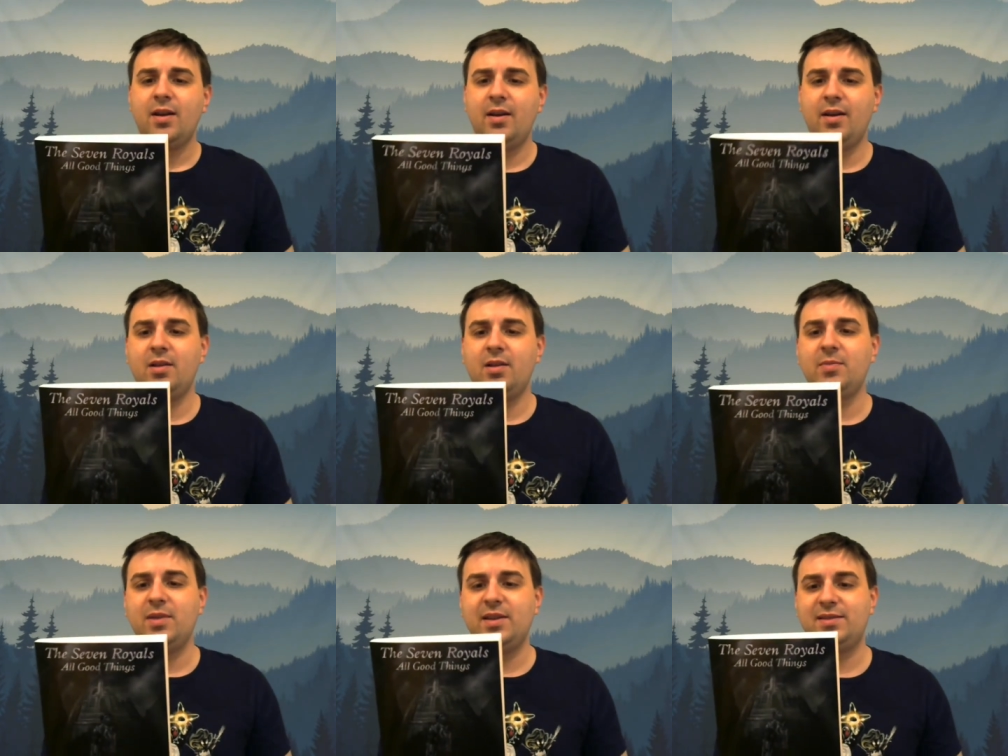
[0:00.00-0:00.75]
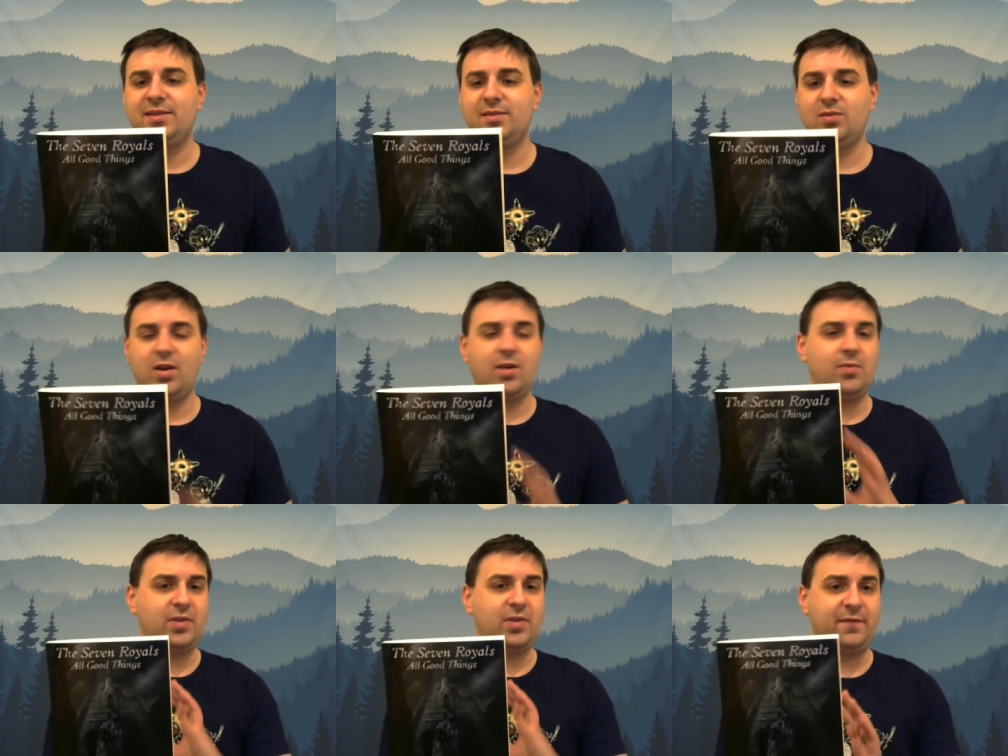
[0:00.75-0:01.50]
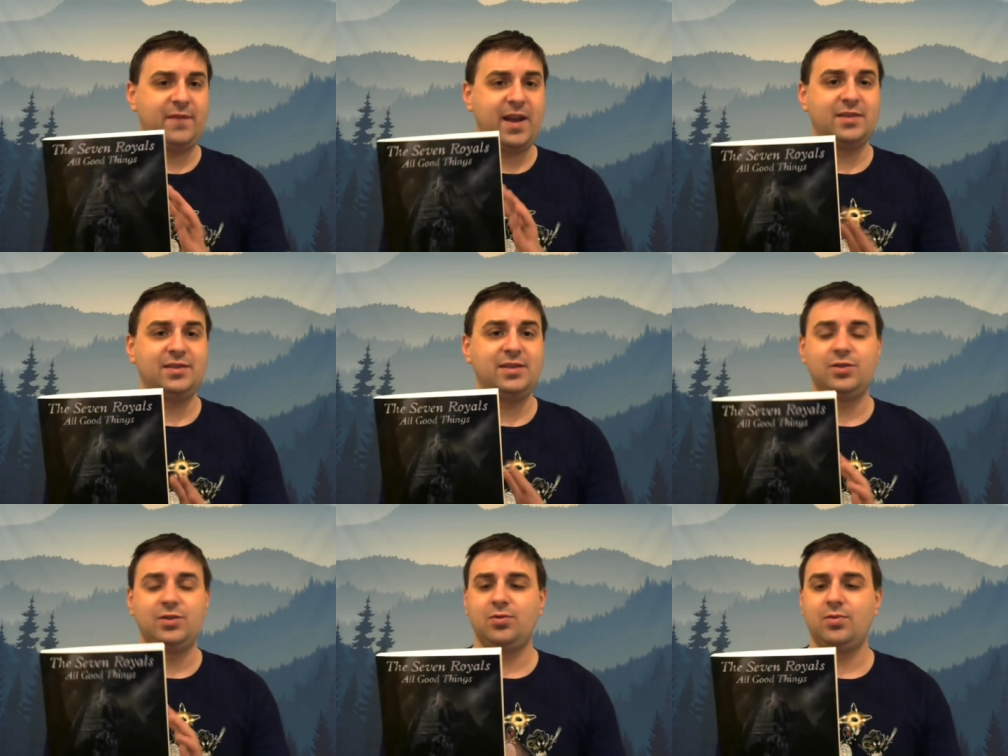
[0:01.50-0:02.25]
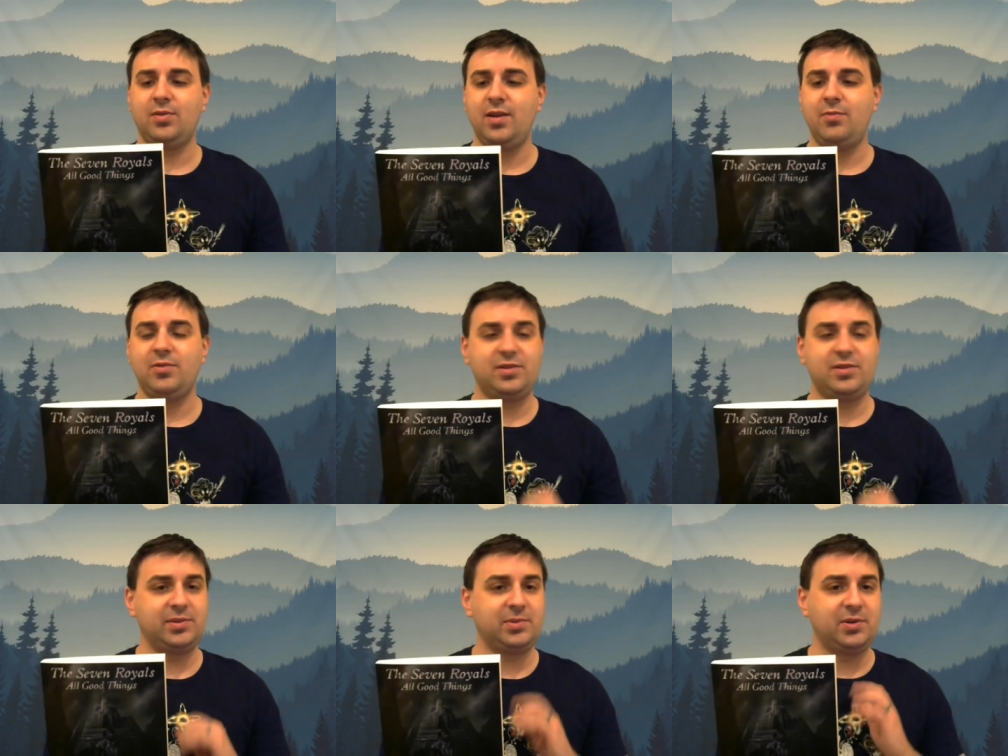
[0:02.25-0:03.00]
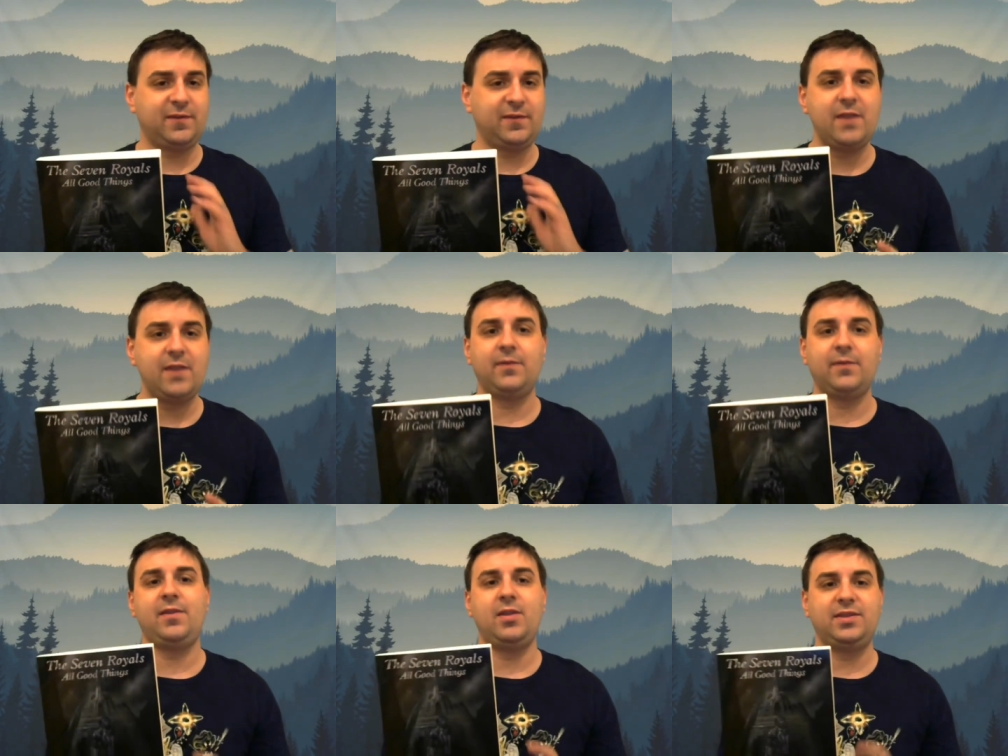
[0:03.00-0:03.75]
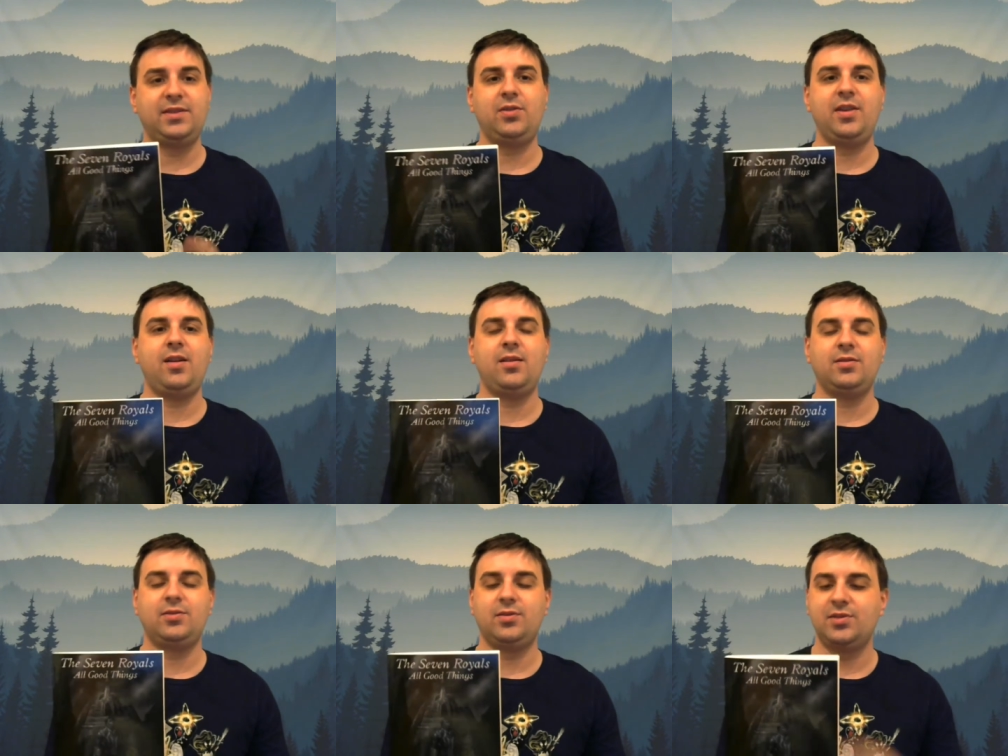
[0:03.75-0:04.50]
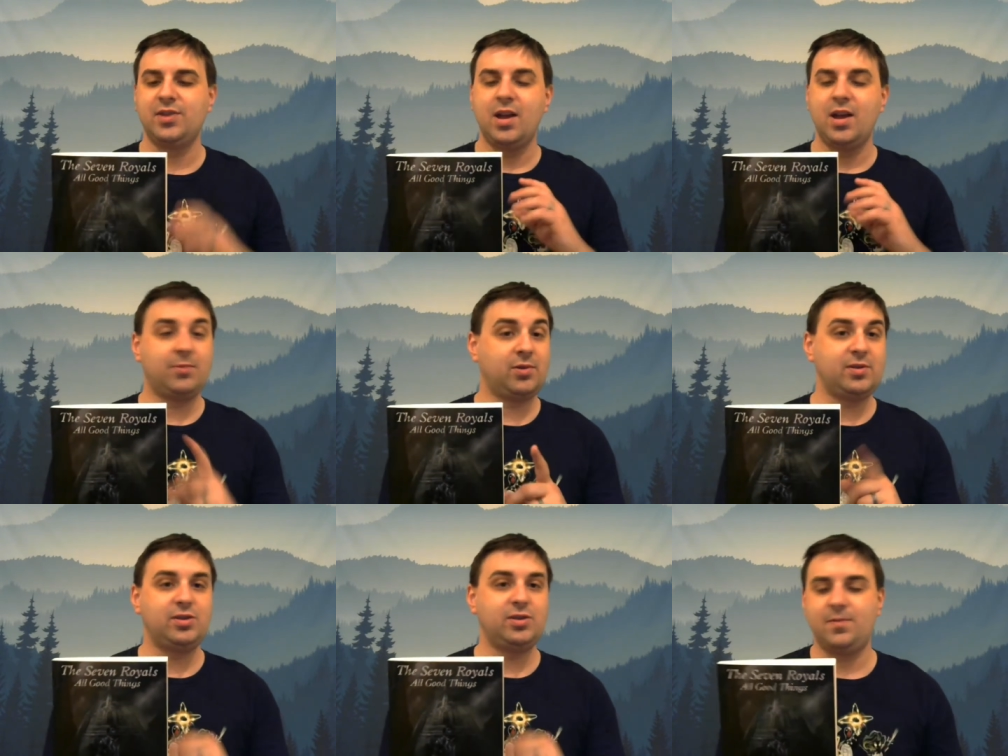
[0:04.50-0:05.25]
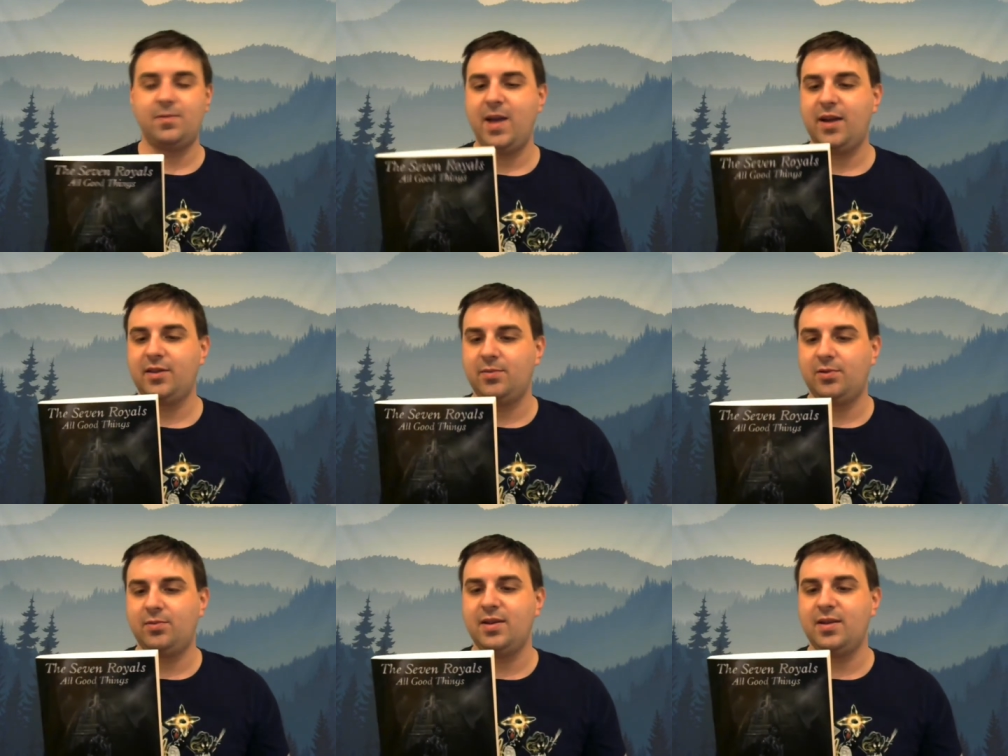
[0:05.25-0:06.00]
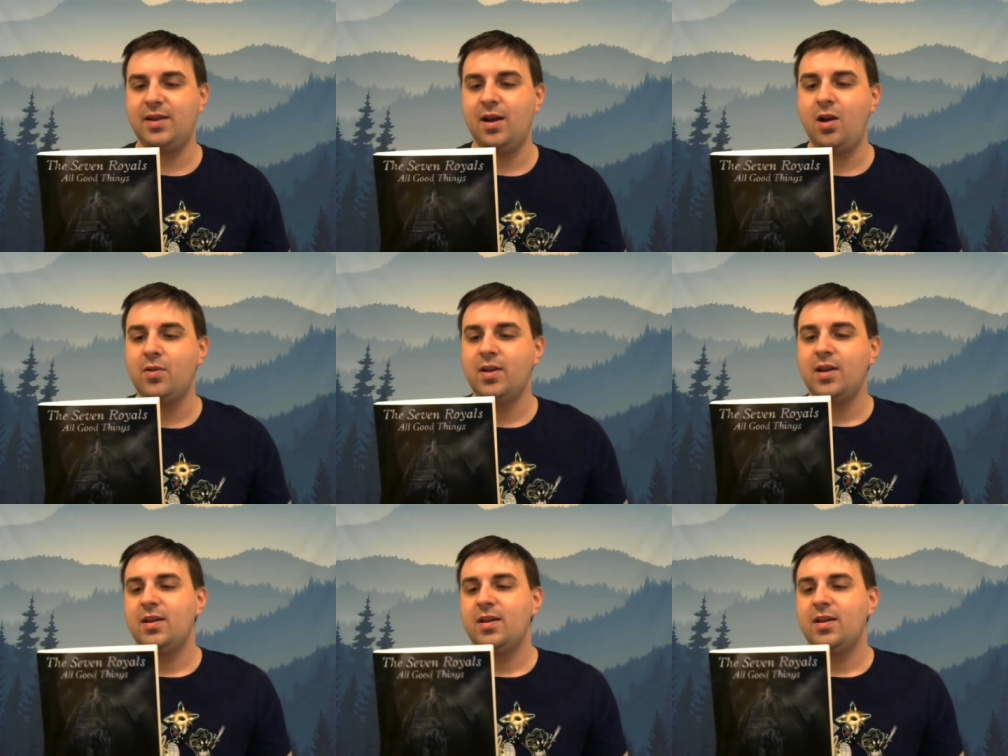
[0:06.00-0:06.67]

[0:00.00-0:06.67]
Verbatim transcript: Um, it's um, a fantasy story with some of your favorite fairy tale characters. I'm going to read you the back of the book right now.